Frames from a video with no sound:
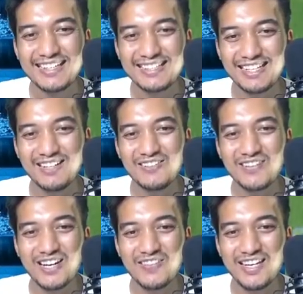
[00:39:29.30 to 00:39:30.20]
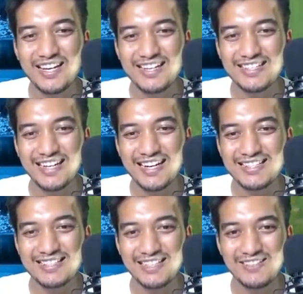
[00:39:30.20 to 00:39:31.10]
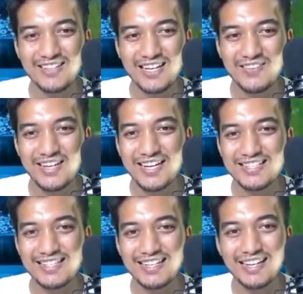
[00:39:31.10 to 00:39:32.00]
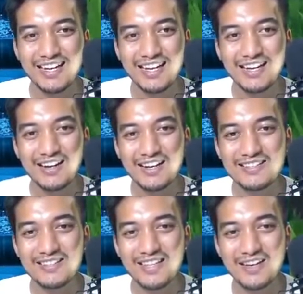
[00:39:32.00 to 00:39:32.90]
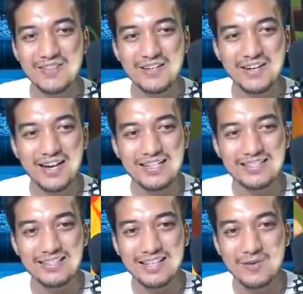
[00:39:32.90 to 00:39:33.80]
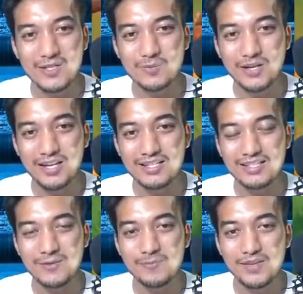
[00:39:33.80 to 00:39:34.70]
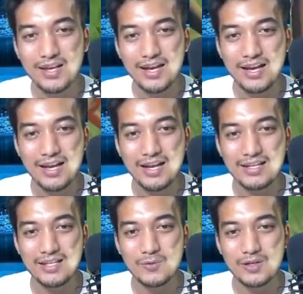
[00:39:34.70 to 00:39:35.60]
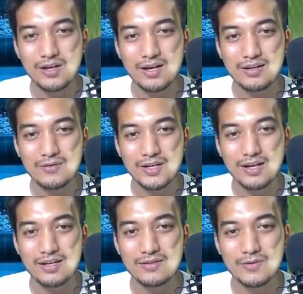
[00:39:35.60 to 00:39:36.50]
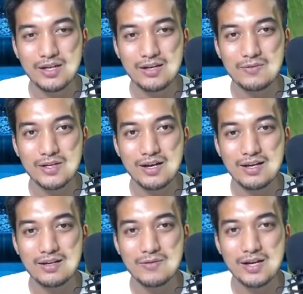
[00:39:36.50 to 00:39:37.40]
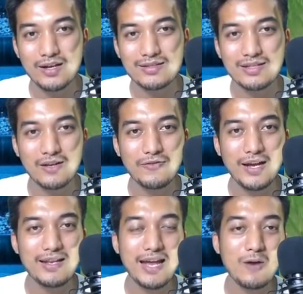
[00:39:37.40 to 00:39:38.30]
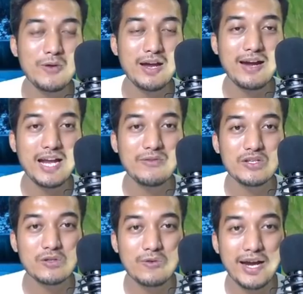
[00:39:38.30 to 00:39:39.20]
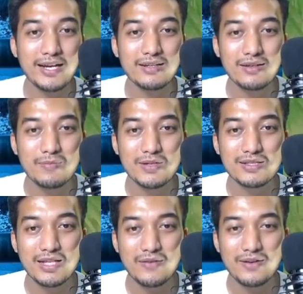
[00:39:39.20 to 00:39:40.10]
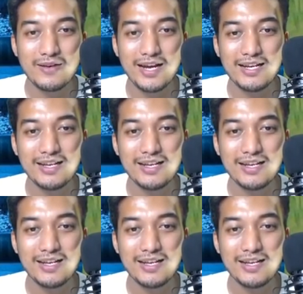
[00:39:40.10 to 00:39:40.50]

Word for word: Self kamikaze guys. Self kamikaze. Okay, so there we go guys. That was pretty easy. And I think we got we got we got we got it. Uh, we got stuff. And now we are adventure rank number seven, right?